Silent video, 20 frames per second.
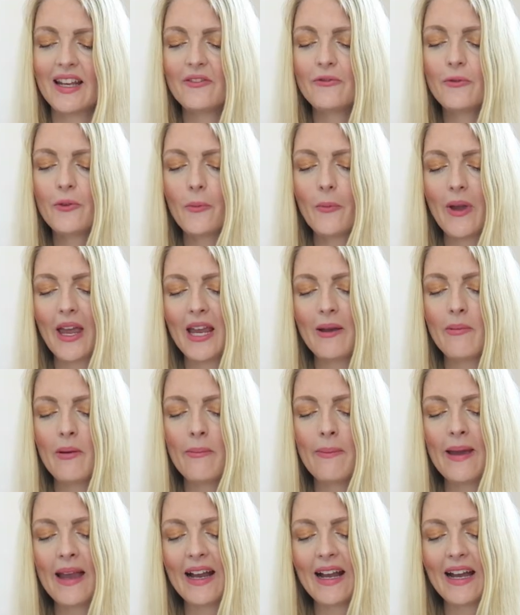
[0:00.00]
Then from
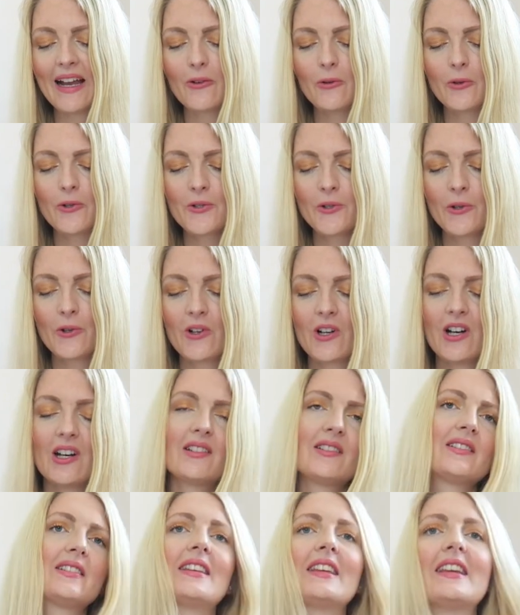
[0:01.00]
Abebek I also
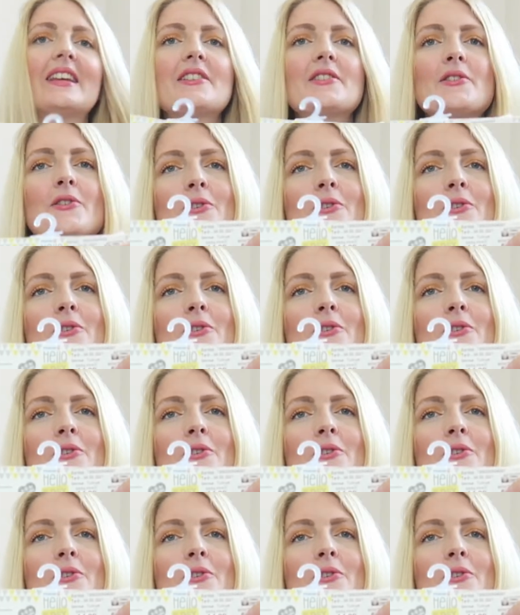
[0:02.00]
got these